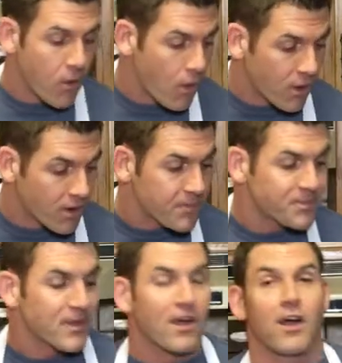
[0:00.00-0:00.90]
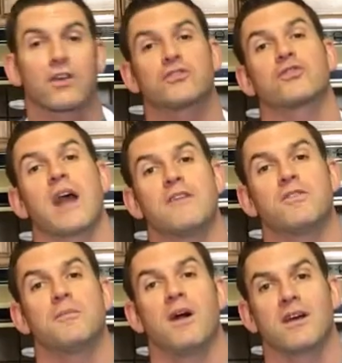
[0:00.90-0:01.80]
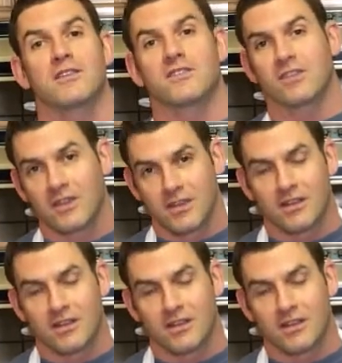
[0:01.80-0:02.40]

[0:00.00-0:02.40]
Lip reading: or our travel mugs